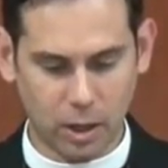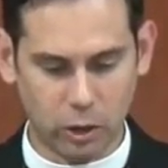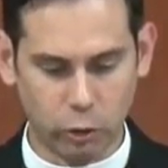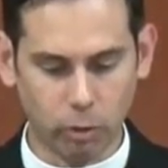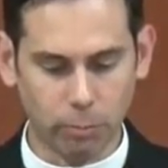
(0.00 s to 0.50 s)

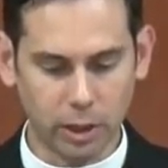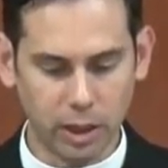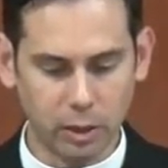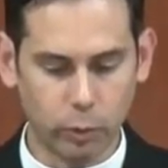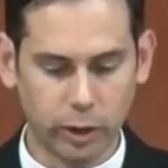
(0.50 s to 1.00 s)

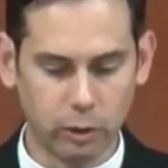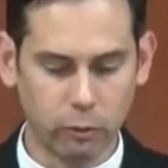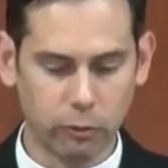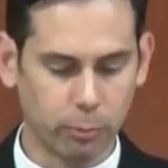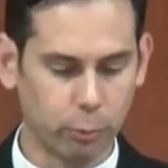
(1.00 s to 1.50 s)
Normally, when
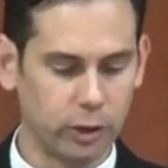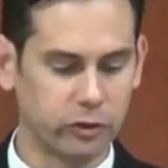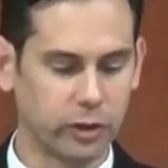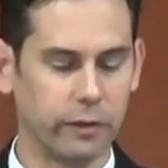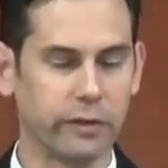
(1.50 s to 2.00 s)
Luther
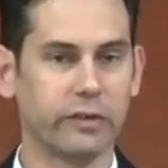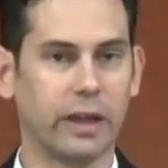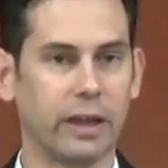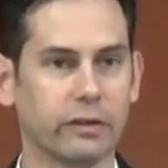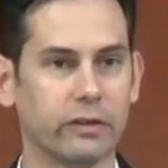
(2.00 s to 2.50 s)
preached on this
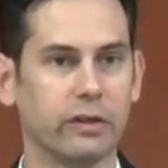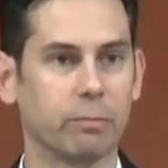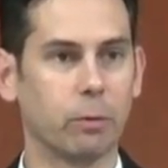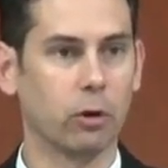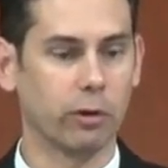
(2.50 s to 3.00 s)
text, he
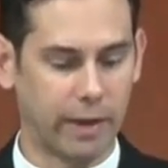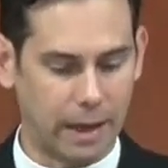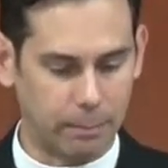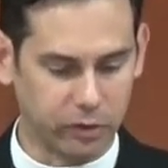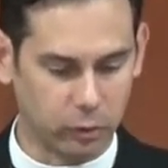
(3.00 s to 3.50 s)
spoke of
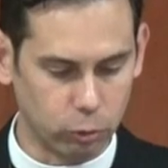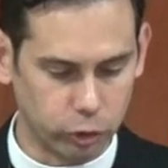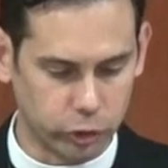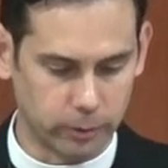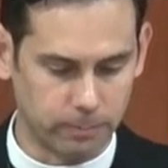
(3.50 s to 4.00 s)

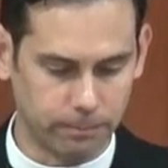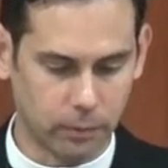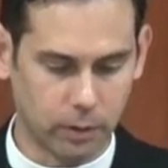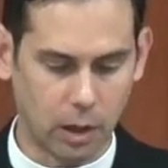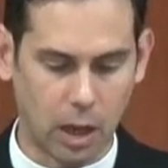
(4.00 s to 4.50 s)
absolution,
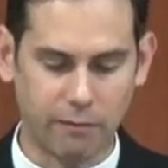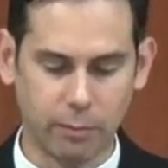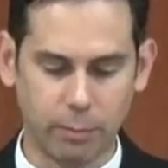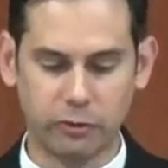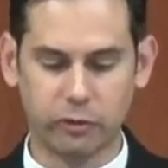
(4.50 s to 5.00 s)

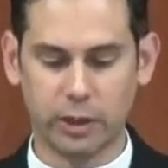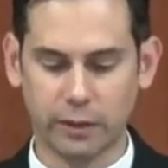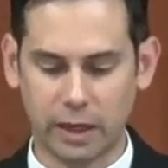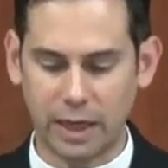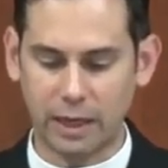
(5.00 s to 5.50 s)
often mentioning
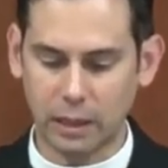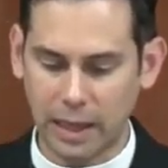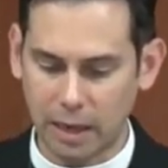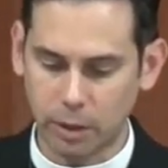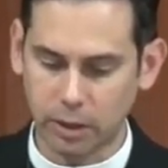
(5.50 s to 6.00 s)
that any
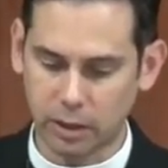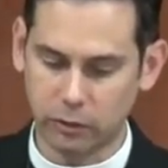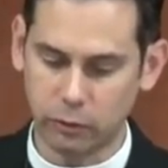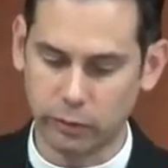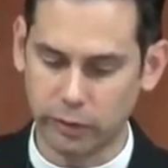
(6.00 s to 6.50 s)
layman can
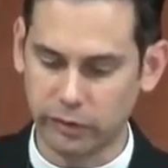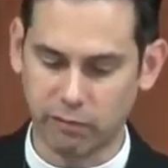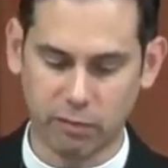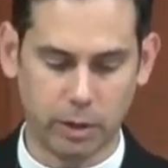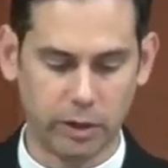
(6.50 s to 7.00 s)
do this
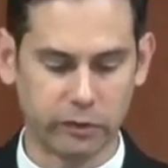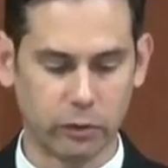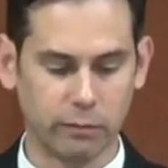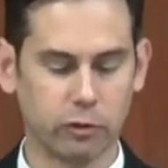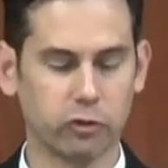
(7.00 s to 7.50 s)
if a
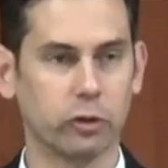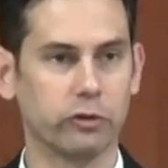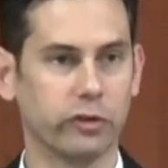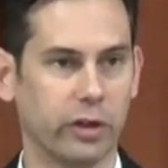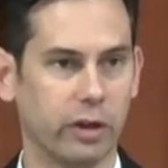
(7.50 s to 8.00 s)
minister of the
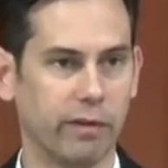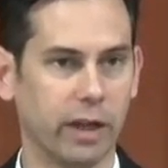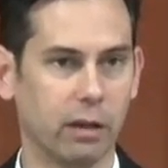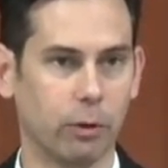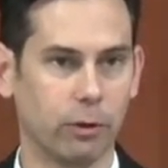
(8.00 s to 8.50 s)
church is
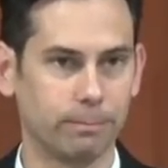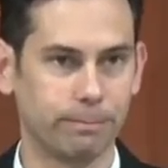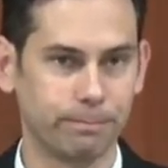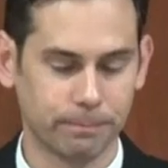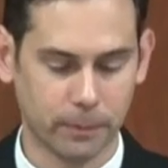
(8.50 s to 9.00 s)
unavailable.
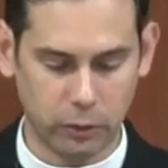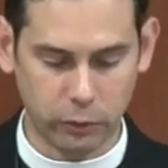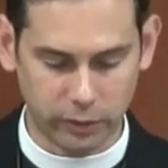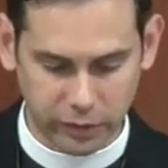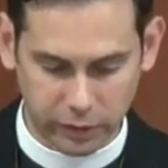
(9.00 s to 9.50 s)
You
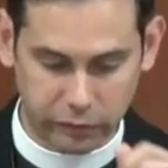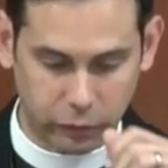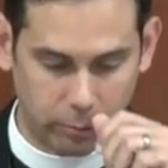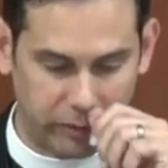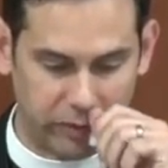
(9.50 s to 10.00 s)
can see his
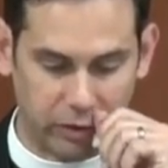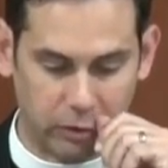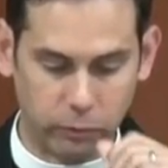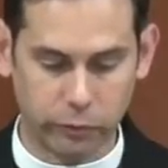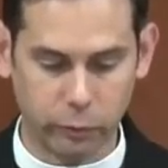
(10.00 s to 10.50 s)
sermons in
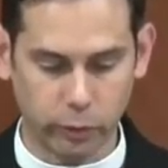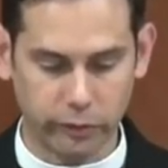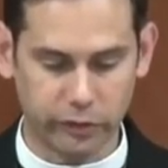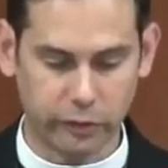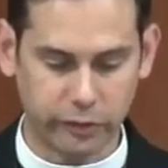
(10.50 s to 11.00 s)
Luther's
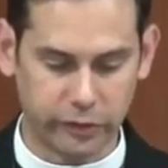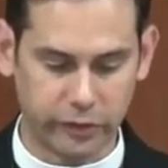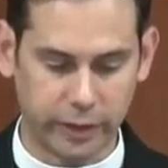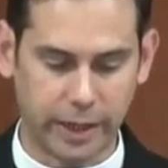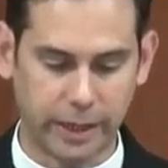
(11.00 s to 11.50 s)
Works
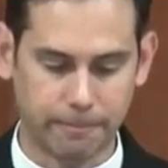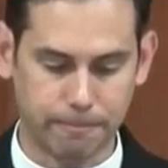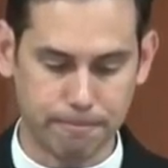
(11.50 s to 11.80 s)
69.